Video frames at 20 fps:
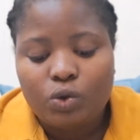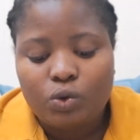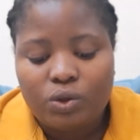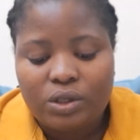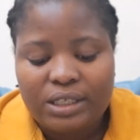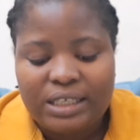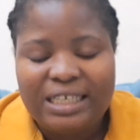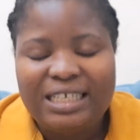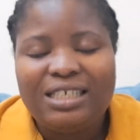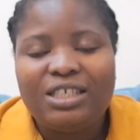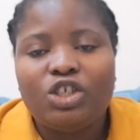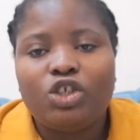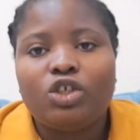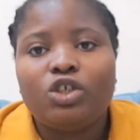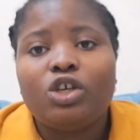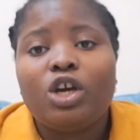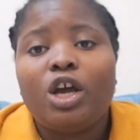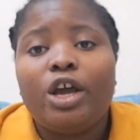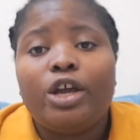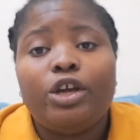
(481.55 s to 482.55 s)
to
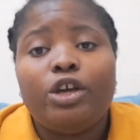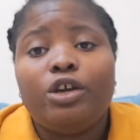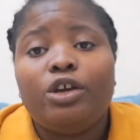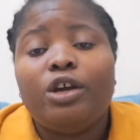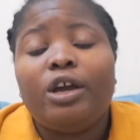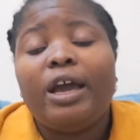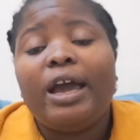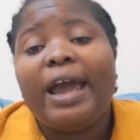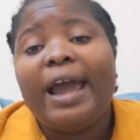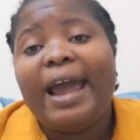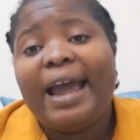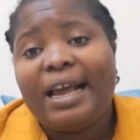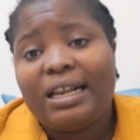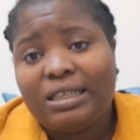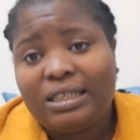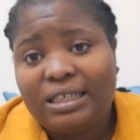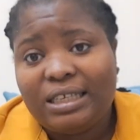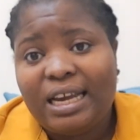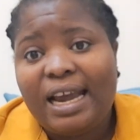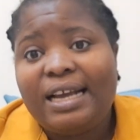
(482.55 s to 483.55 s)
teach
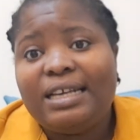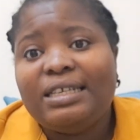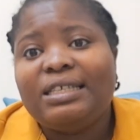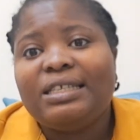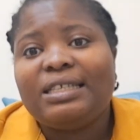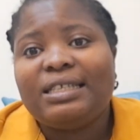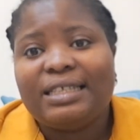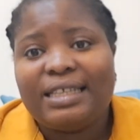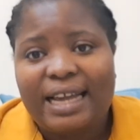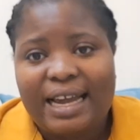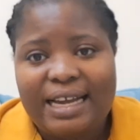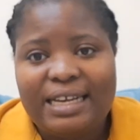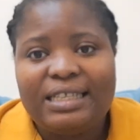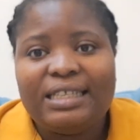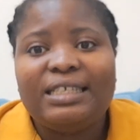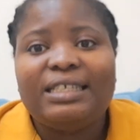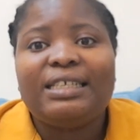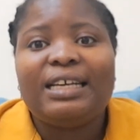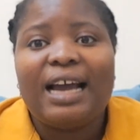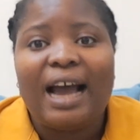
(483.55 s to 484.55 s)
at a
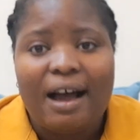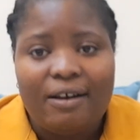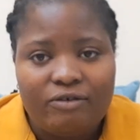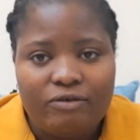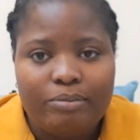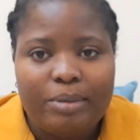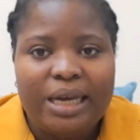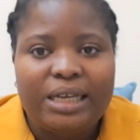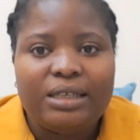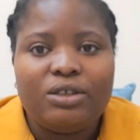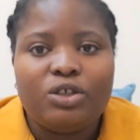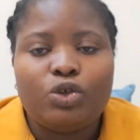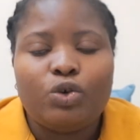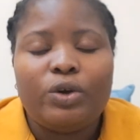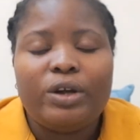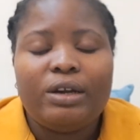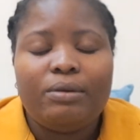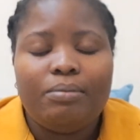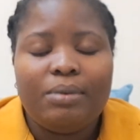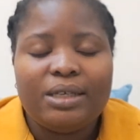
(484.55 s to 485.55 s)
state government. So
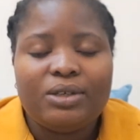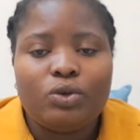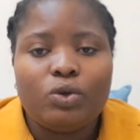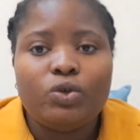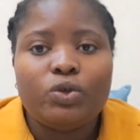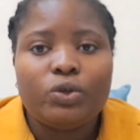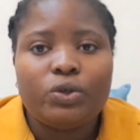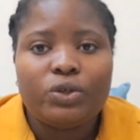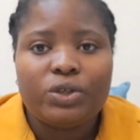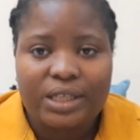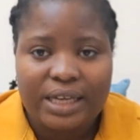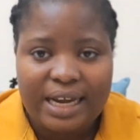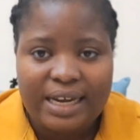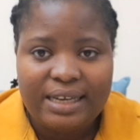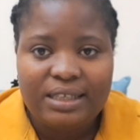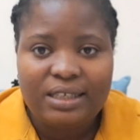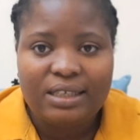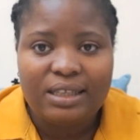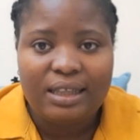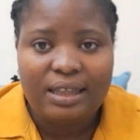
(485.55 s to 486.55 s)
it must also
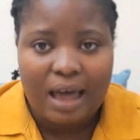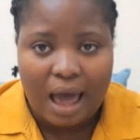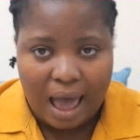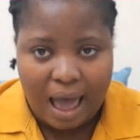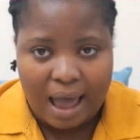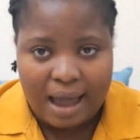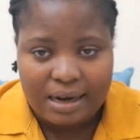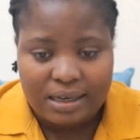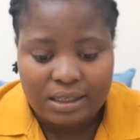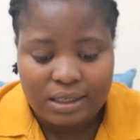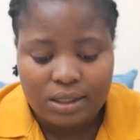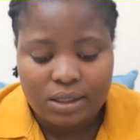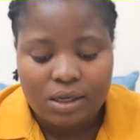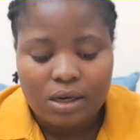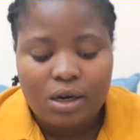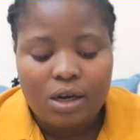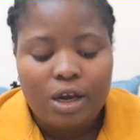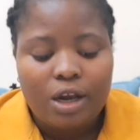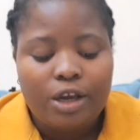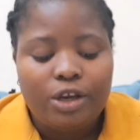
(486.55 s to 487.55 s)
state that
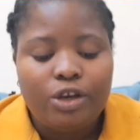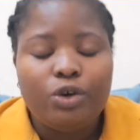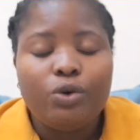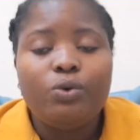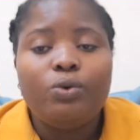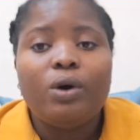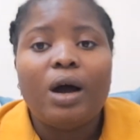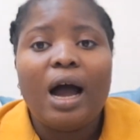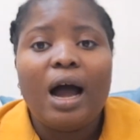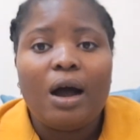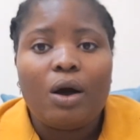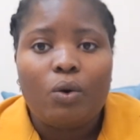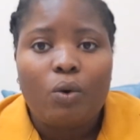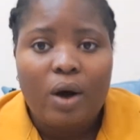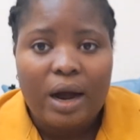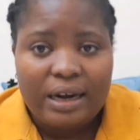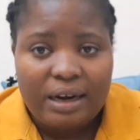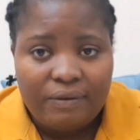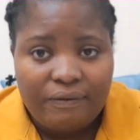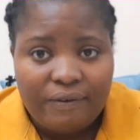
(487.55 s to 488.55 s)
you are
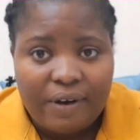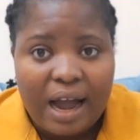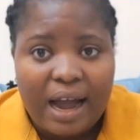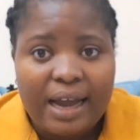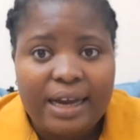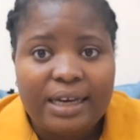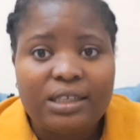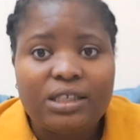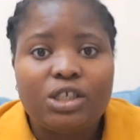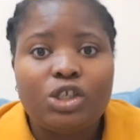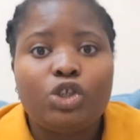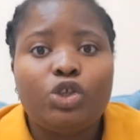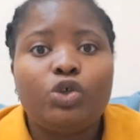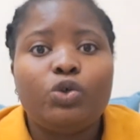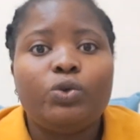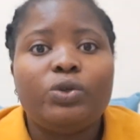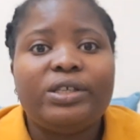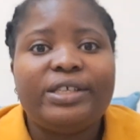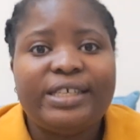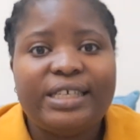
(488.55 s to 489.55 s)
qualified
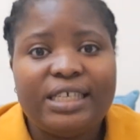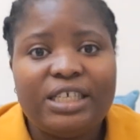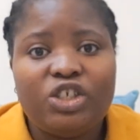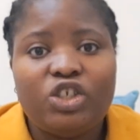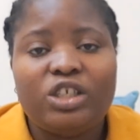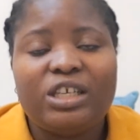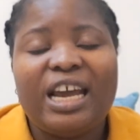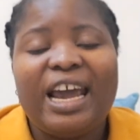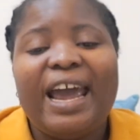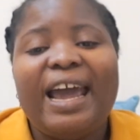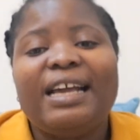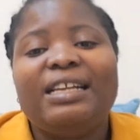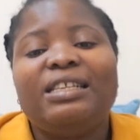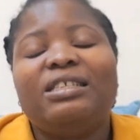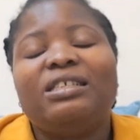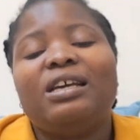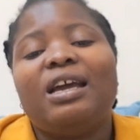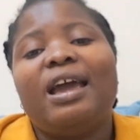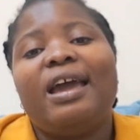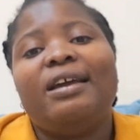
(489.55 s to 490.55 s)
to teach
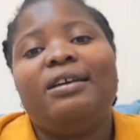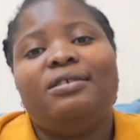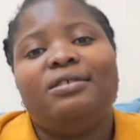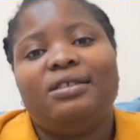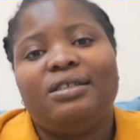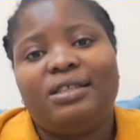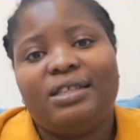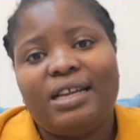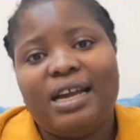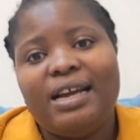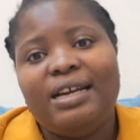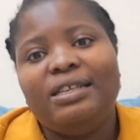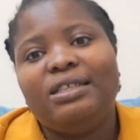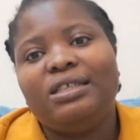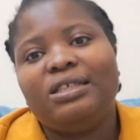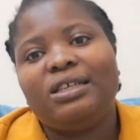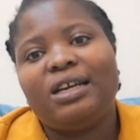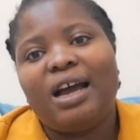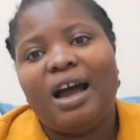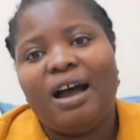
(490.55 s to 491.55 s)
at a
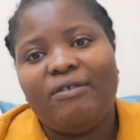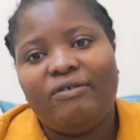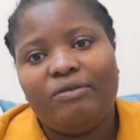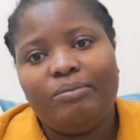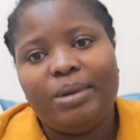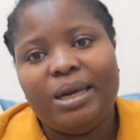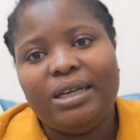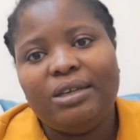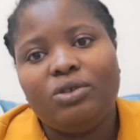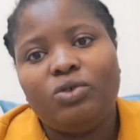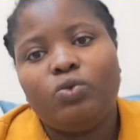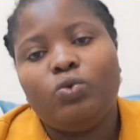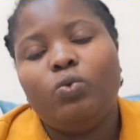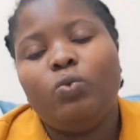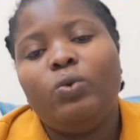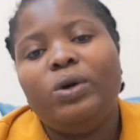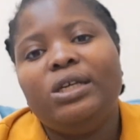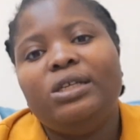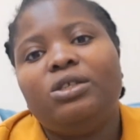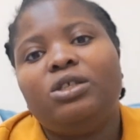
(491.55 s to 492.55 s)
state government,
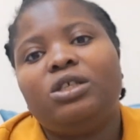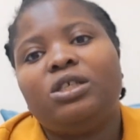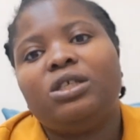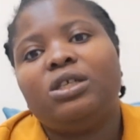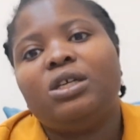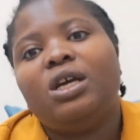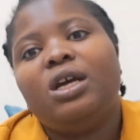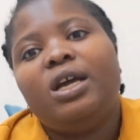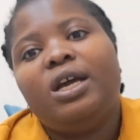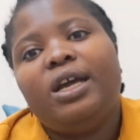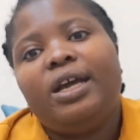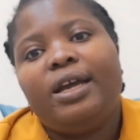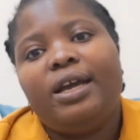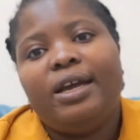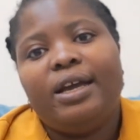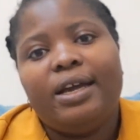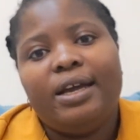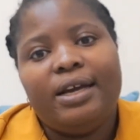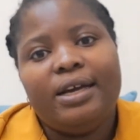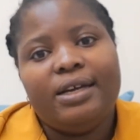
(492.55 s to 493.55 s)
which
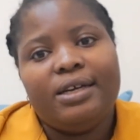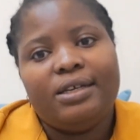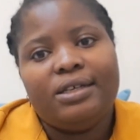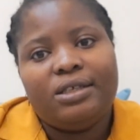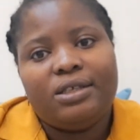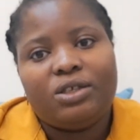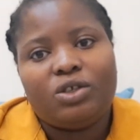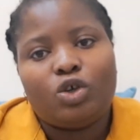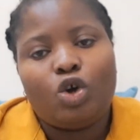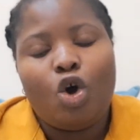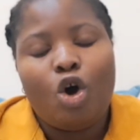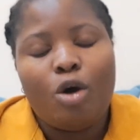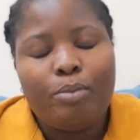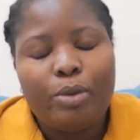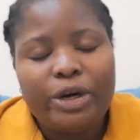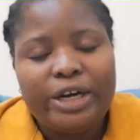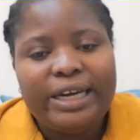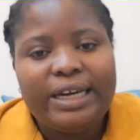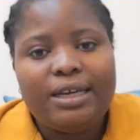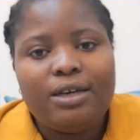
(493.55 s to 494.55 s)
is
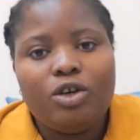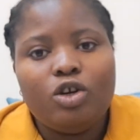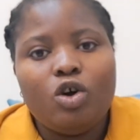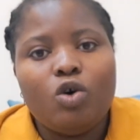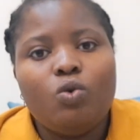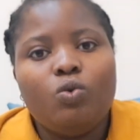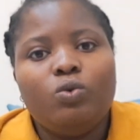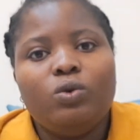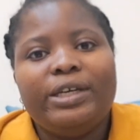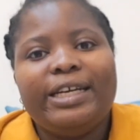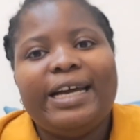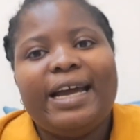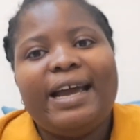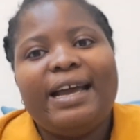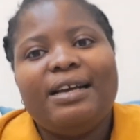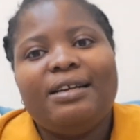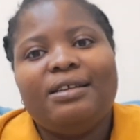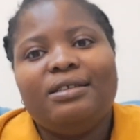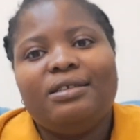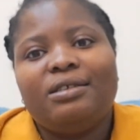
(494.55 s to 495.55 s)
commonly known
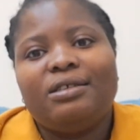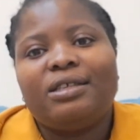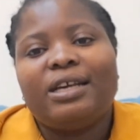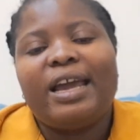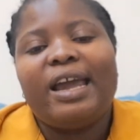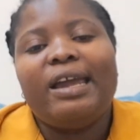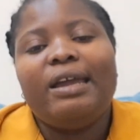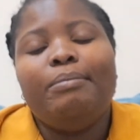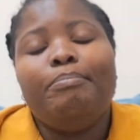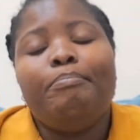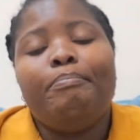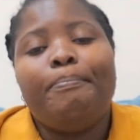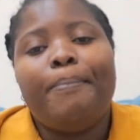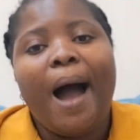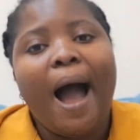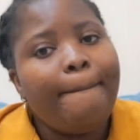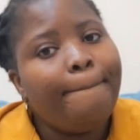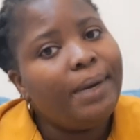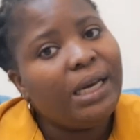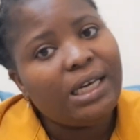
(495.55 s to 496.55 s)
as a
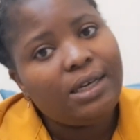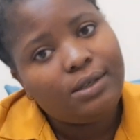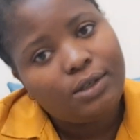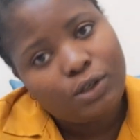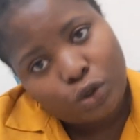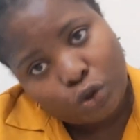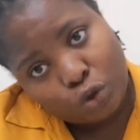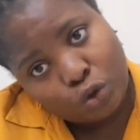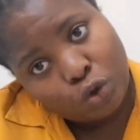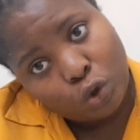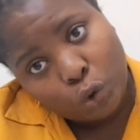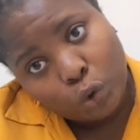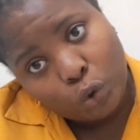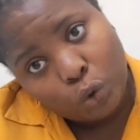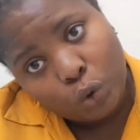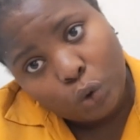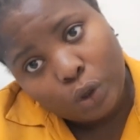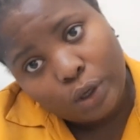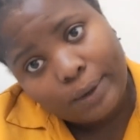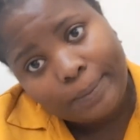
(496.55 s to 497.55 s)
public
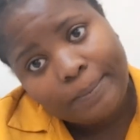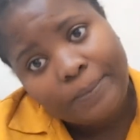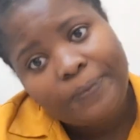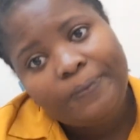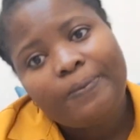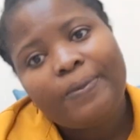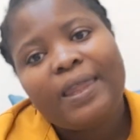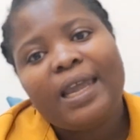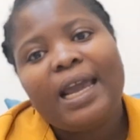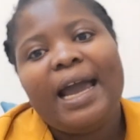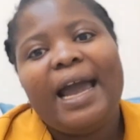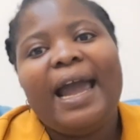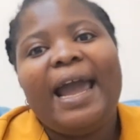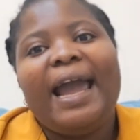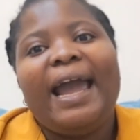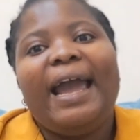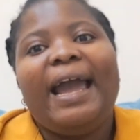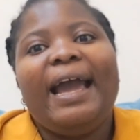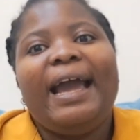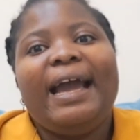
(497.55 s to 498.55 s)
school.
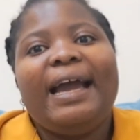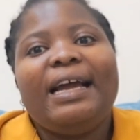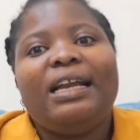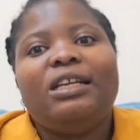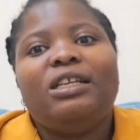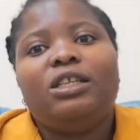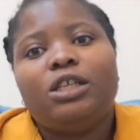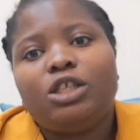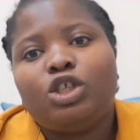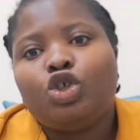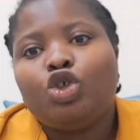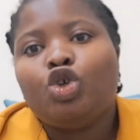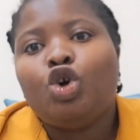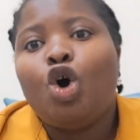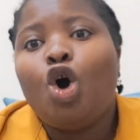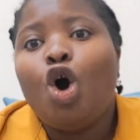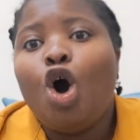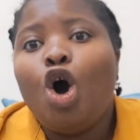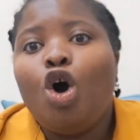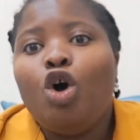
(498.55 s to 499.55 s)
And
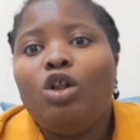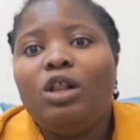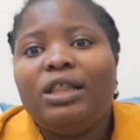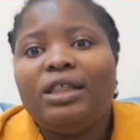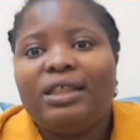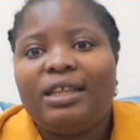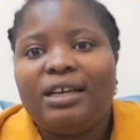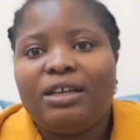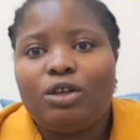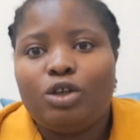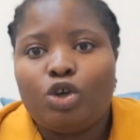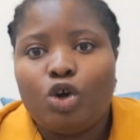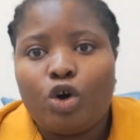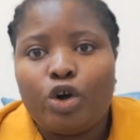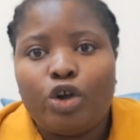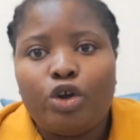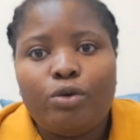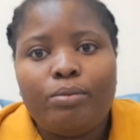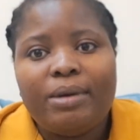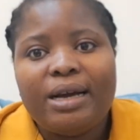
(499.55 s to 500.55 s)
all the
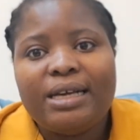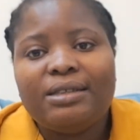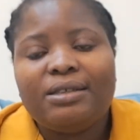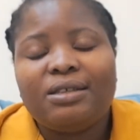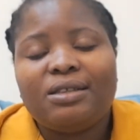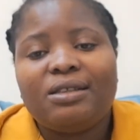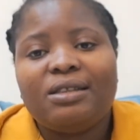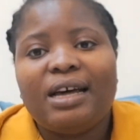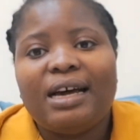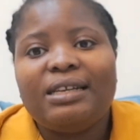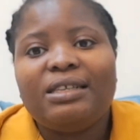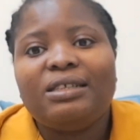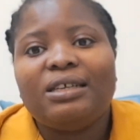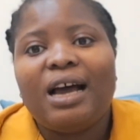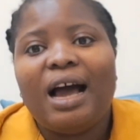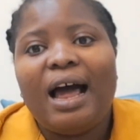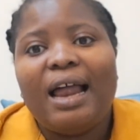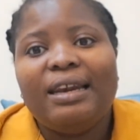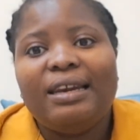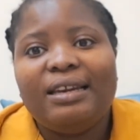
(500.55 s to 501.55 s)
documents that
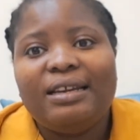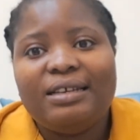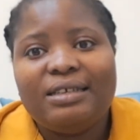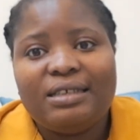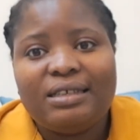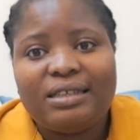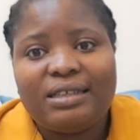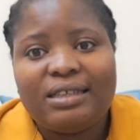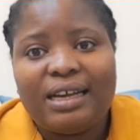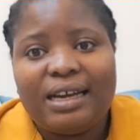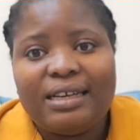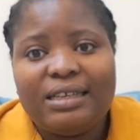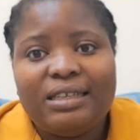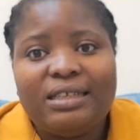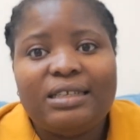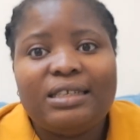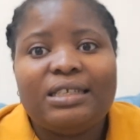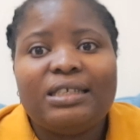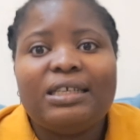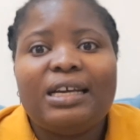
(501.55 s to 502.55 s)
are
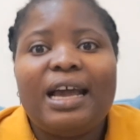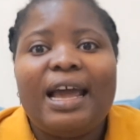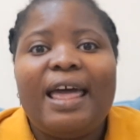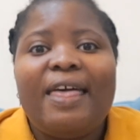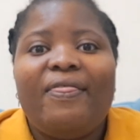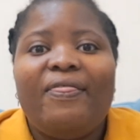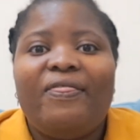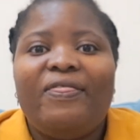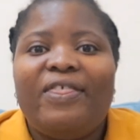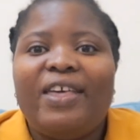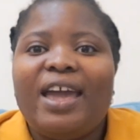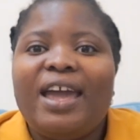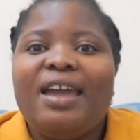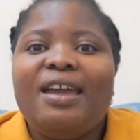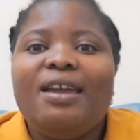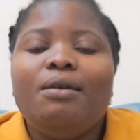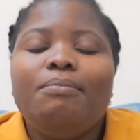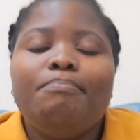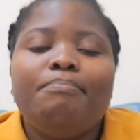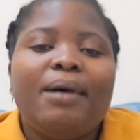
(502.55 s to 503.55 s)
listed,
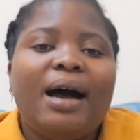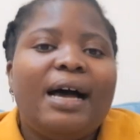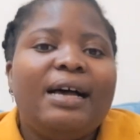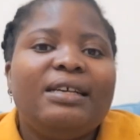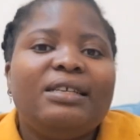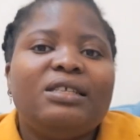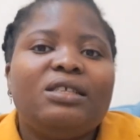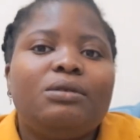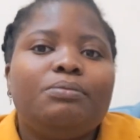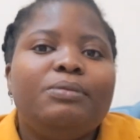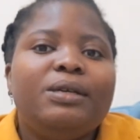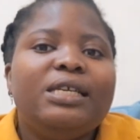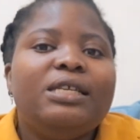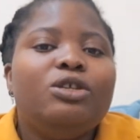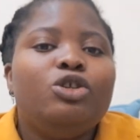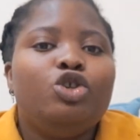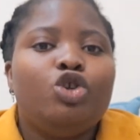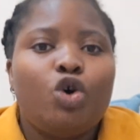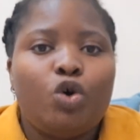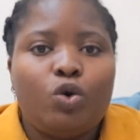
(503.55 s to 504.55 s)
they must be
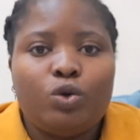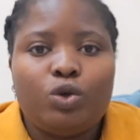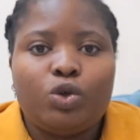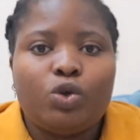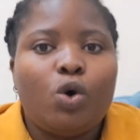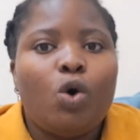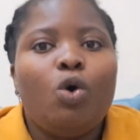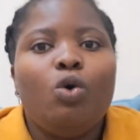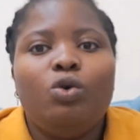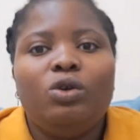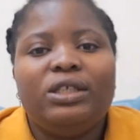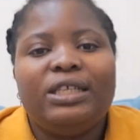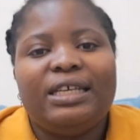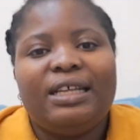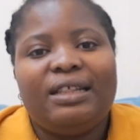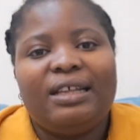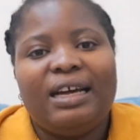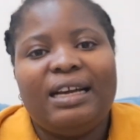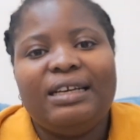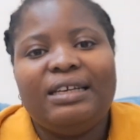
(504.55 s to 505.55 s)
not
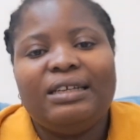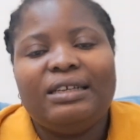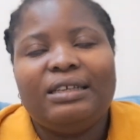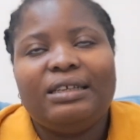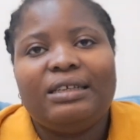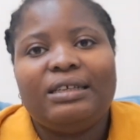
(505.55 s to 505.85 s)
older than